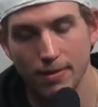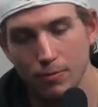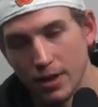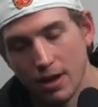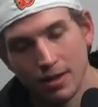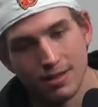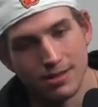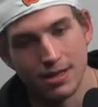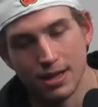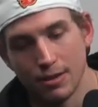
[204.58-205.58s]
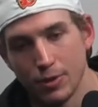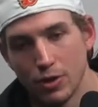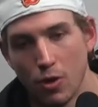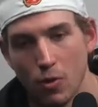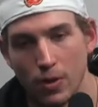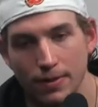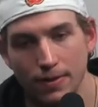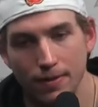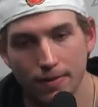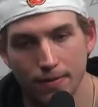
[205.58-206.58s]
We got the skill, and we know,
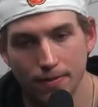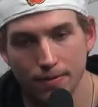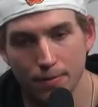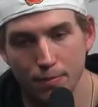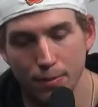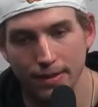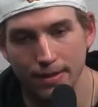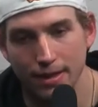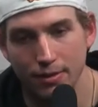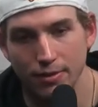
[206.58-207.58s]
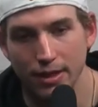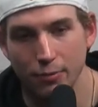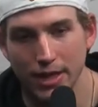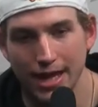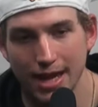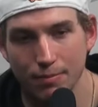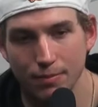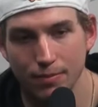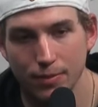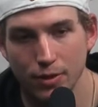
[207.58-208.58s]
but I don't think we
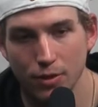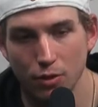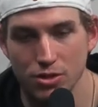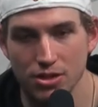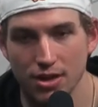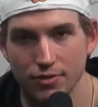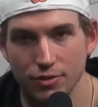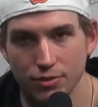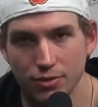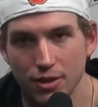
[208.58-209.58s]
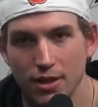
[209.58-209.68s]
came close enough to